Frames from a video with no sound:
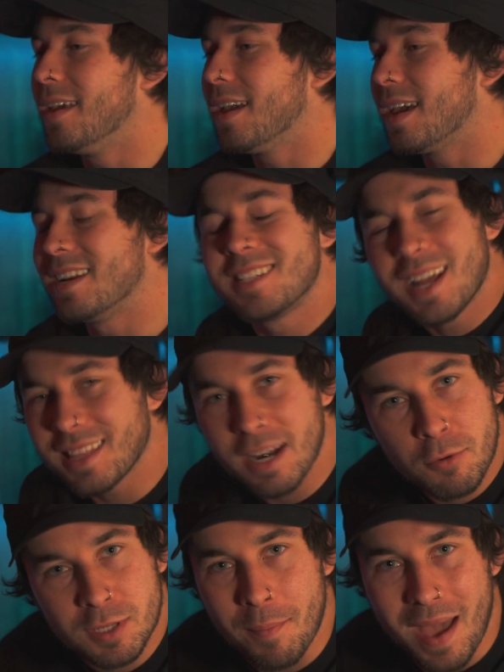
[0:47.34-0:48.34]
And it's not that
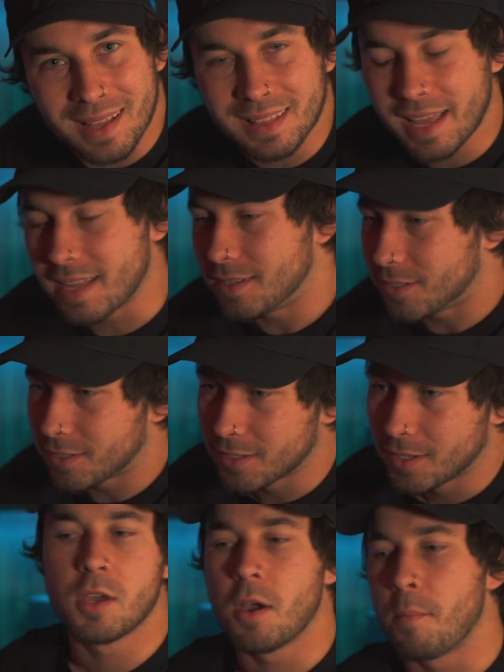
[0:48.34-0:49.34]
it was a bad lens,
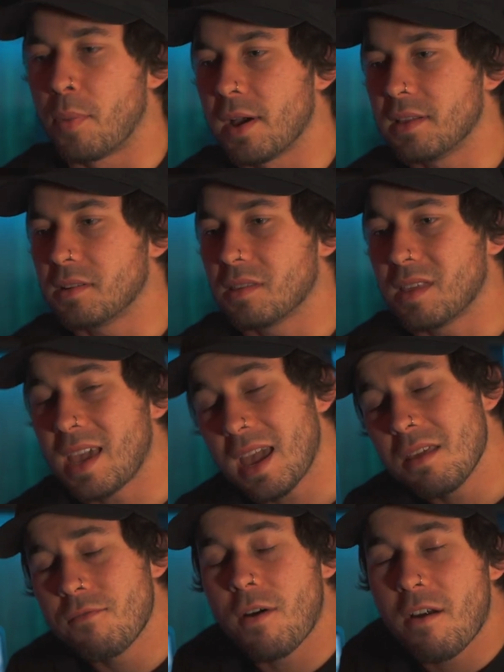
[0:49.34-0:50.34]
but the
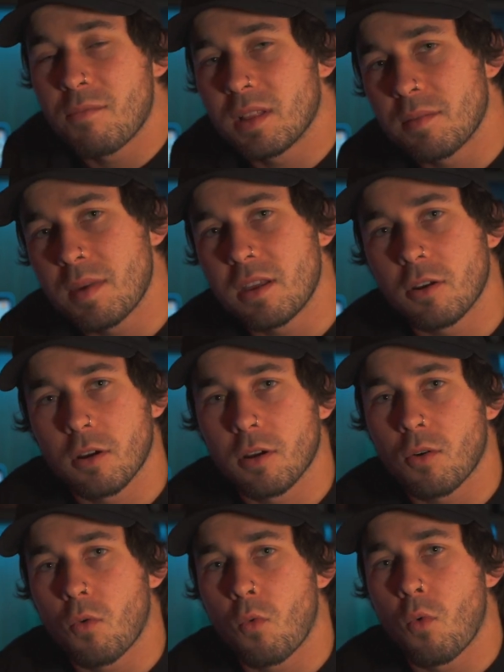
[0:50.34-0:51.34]

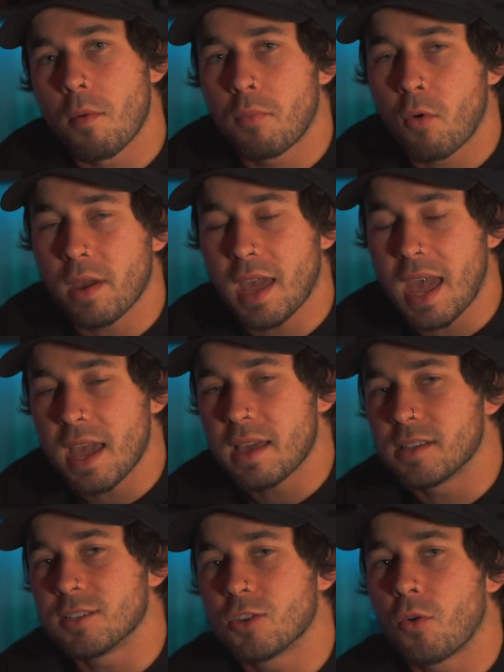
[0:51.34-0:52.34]
85mm
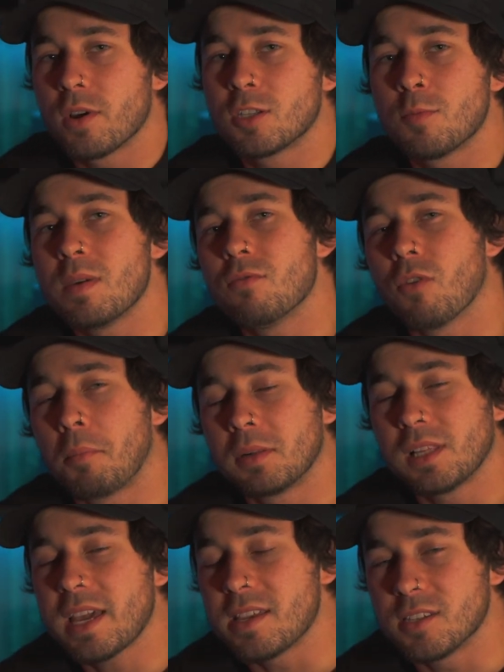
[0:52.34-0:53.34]
1.8 is going to be
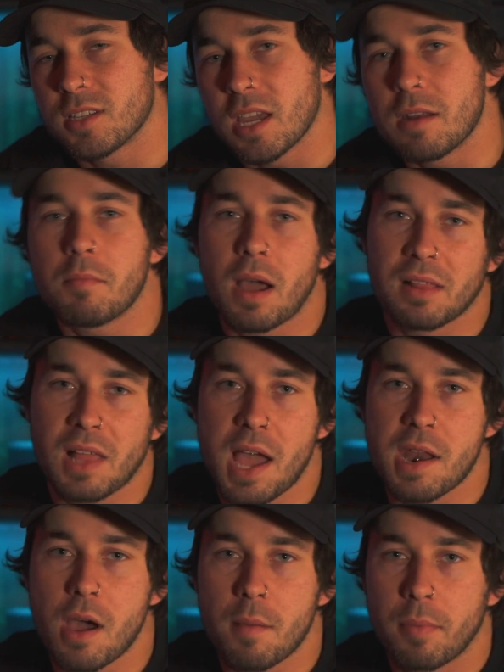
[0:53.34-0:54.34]
replaced in my
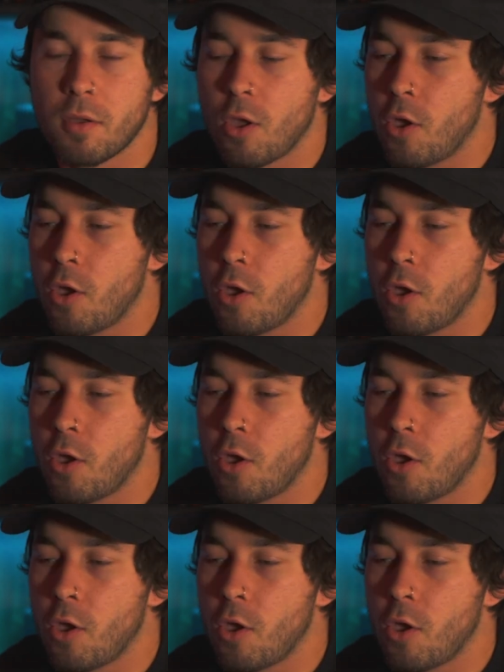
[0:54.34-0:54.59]
lineup